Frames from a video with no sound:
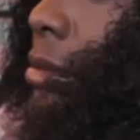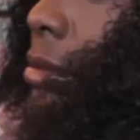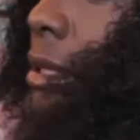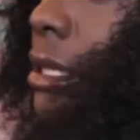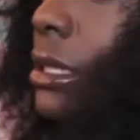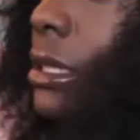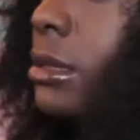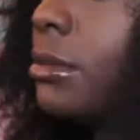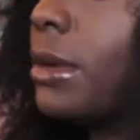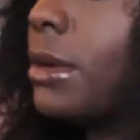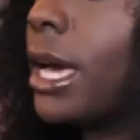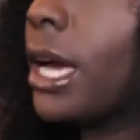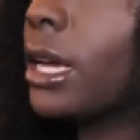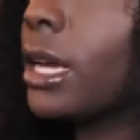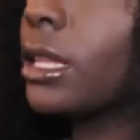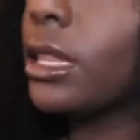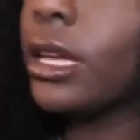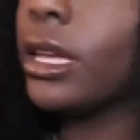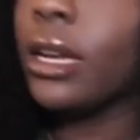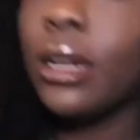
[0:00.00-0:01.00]
bit in the back
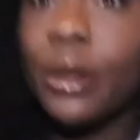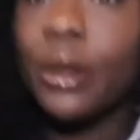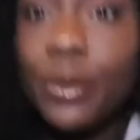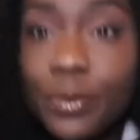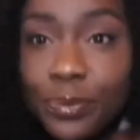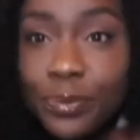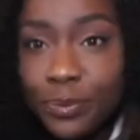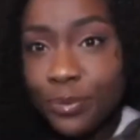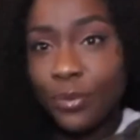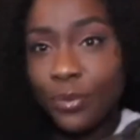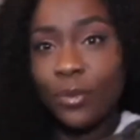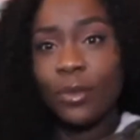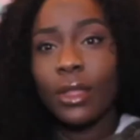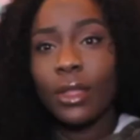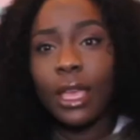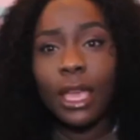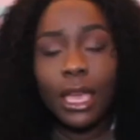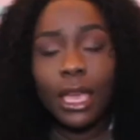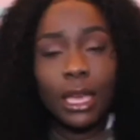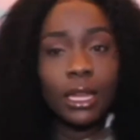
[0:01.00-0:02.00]
there.
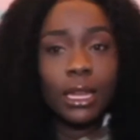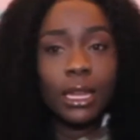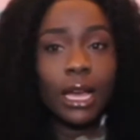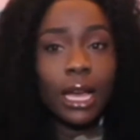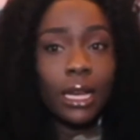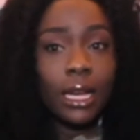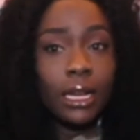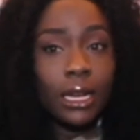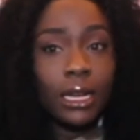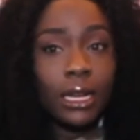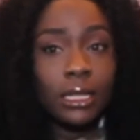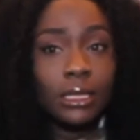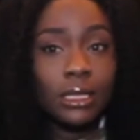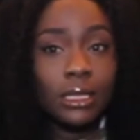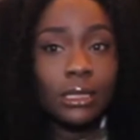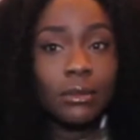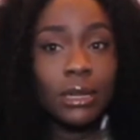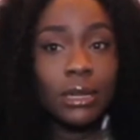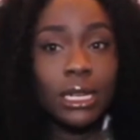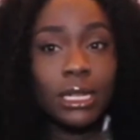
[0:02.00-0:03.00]
And I
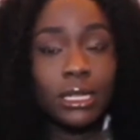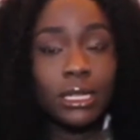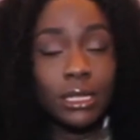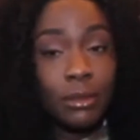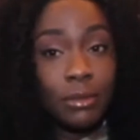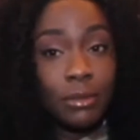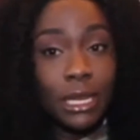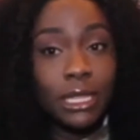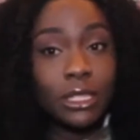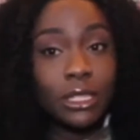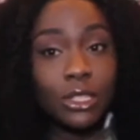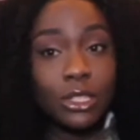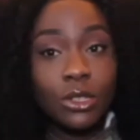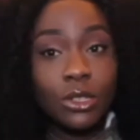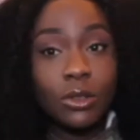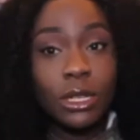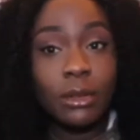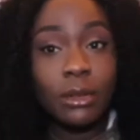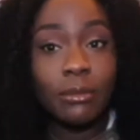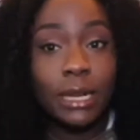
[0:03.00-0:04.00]
made this
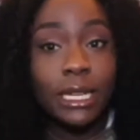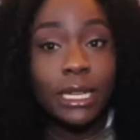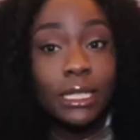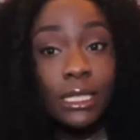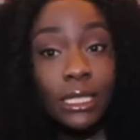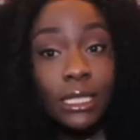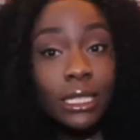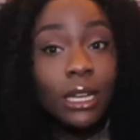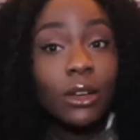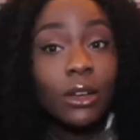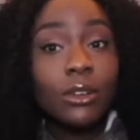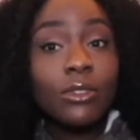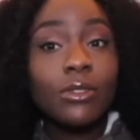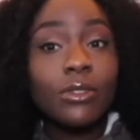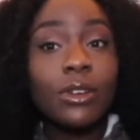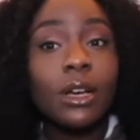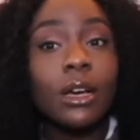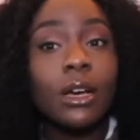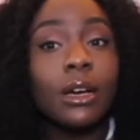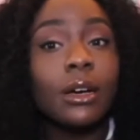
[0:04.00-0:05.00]
unit
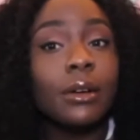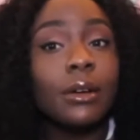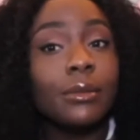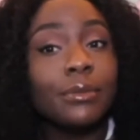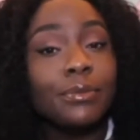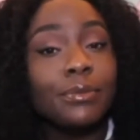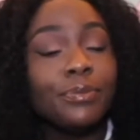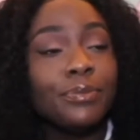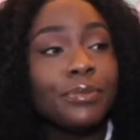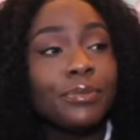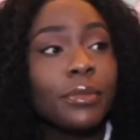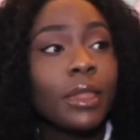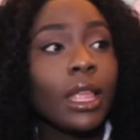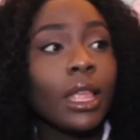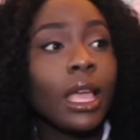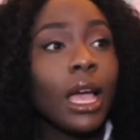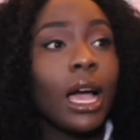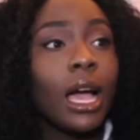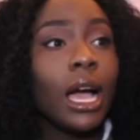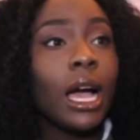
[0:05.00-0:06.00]
myself.
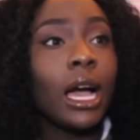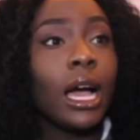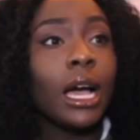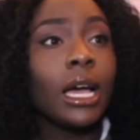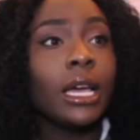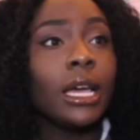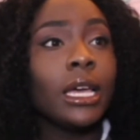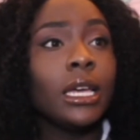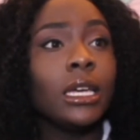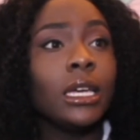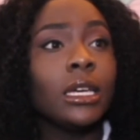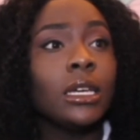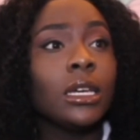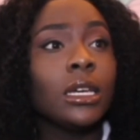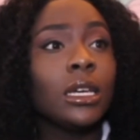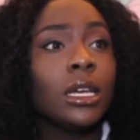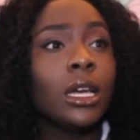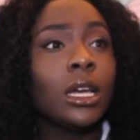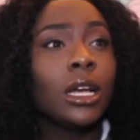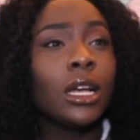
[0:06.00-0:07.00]
I
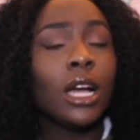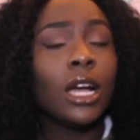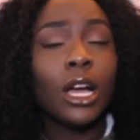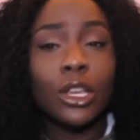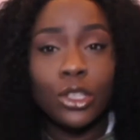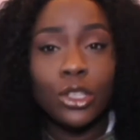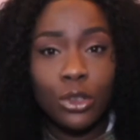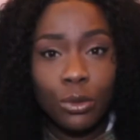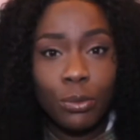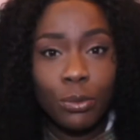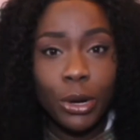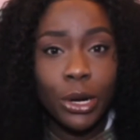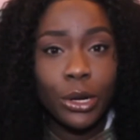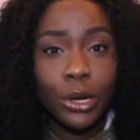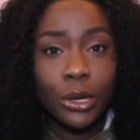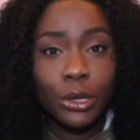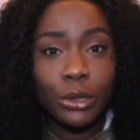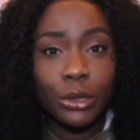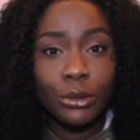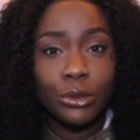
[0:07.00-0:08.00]
got a U-part
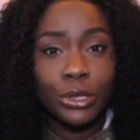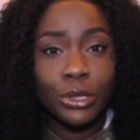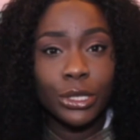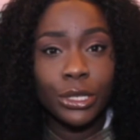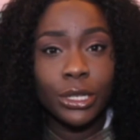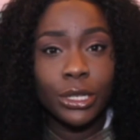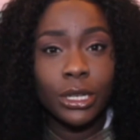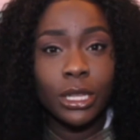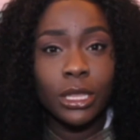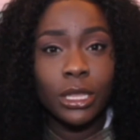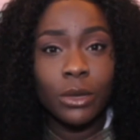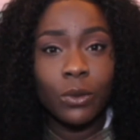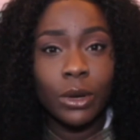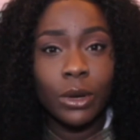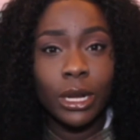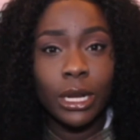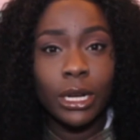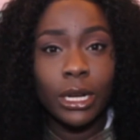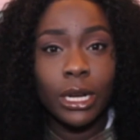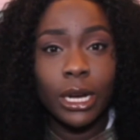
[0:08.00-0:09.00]
closure, and then when
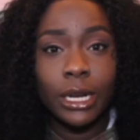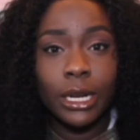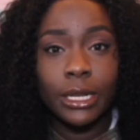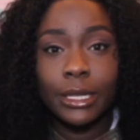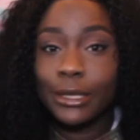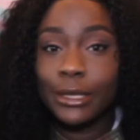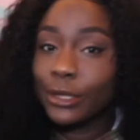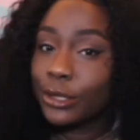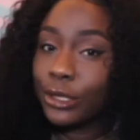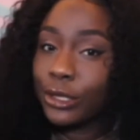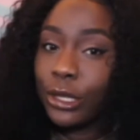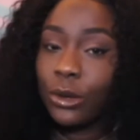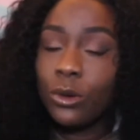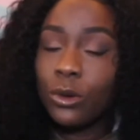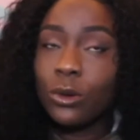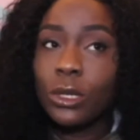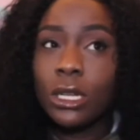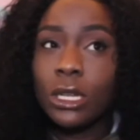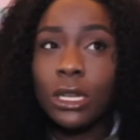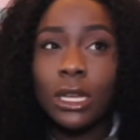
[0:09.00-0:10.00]
I got it
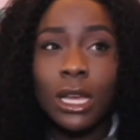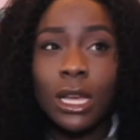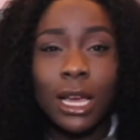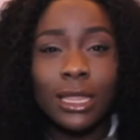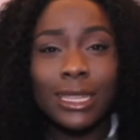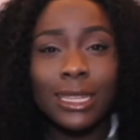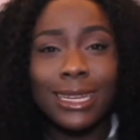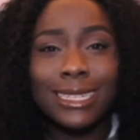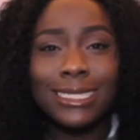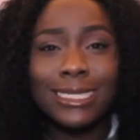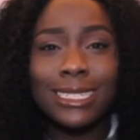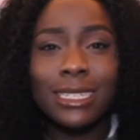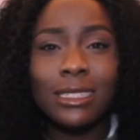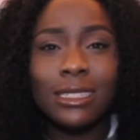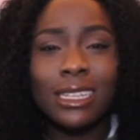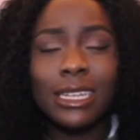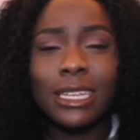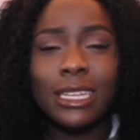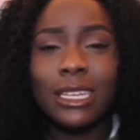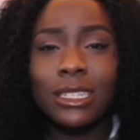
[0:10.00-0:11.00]
sewed, I think I did
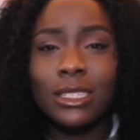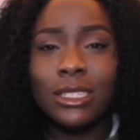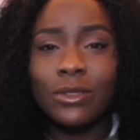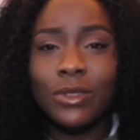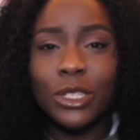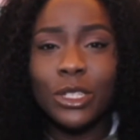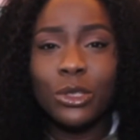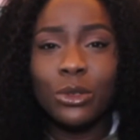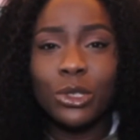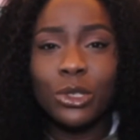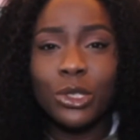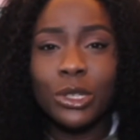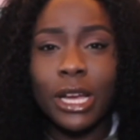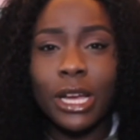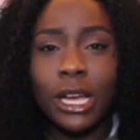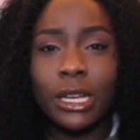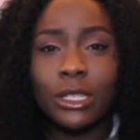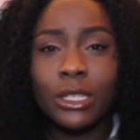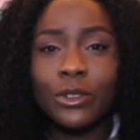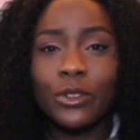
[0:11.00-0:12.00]
like individual
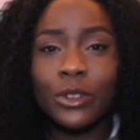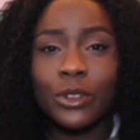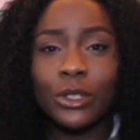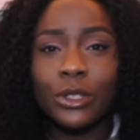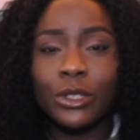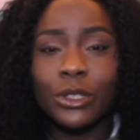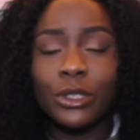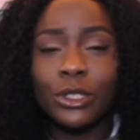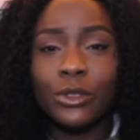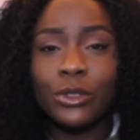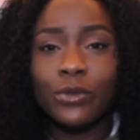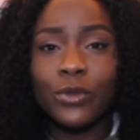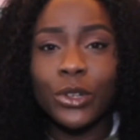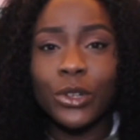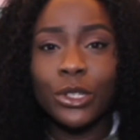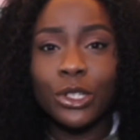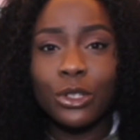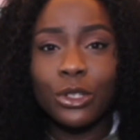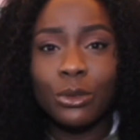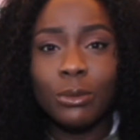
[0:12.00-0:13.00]
tracks for the
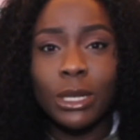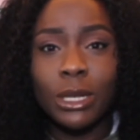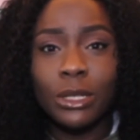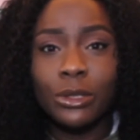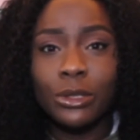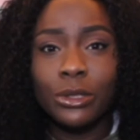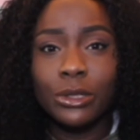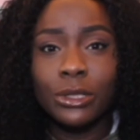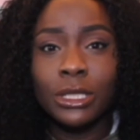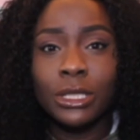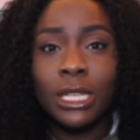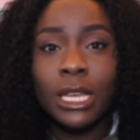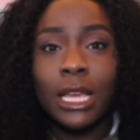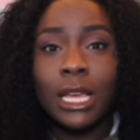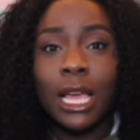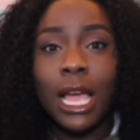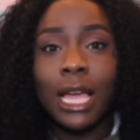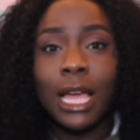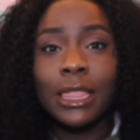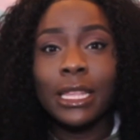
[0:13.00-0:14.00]
first 2 bundles,
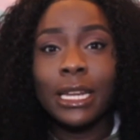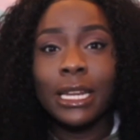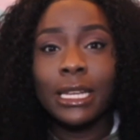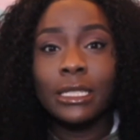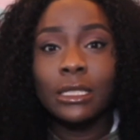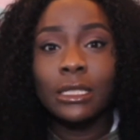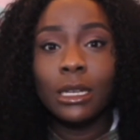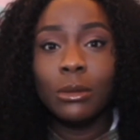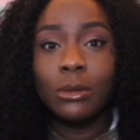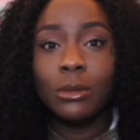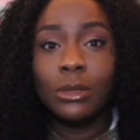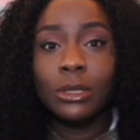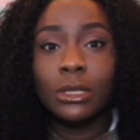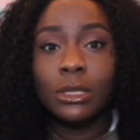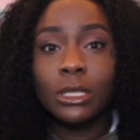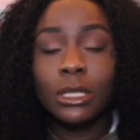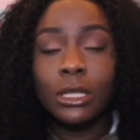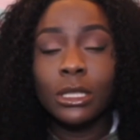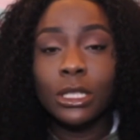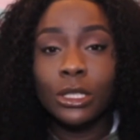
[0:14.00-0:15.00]
and then I doubled
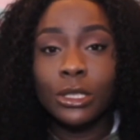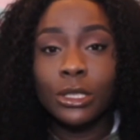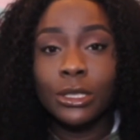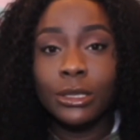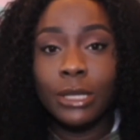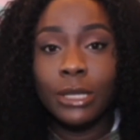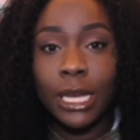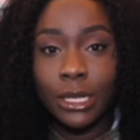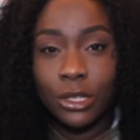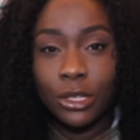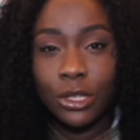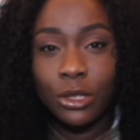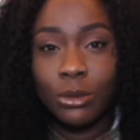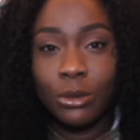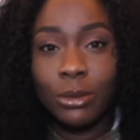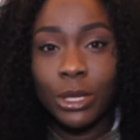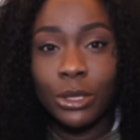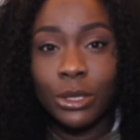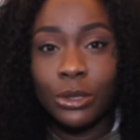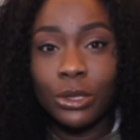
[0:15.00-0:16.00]
the next 2
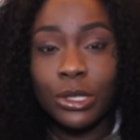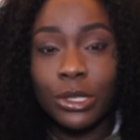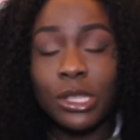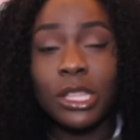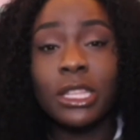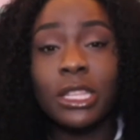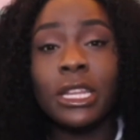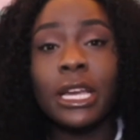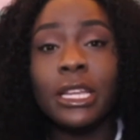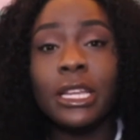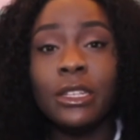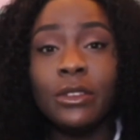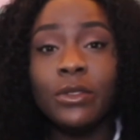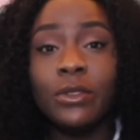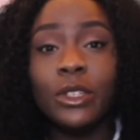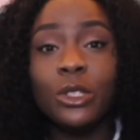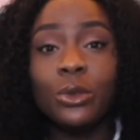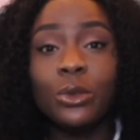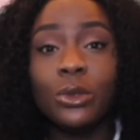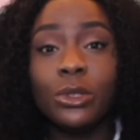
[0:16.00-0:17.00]
bundles, and then I
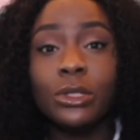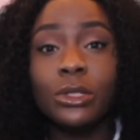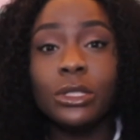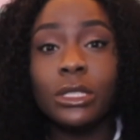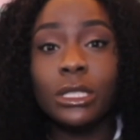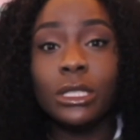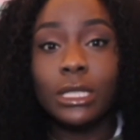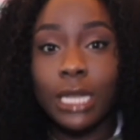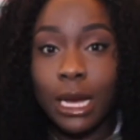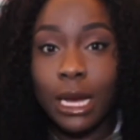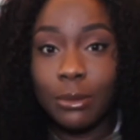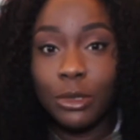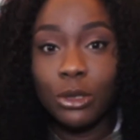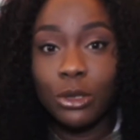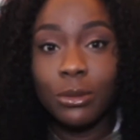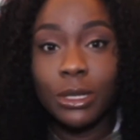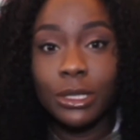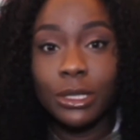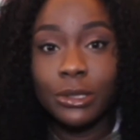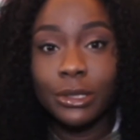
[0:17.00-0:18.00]
individualed the top 2
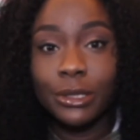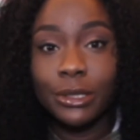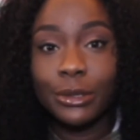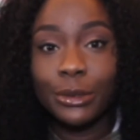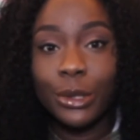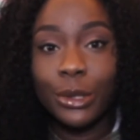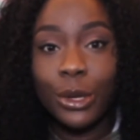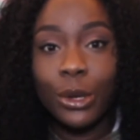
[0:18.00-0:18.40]
bundles,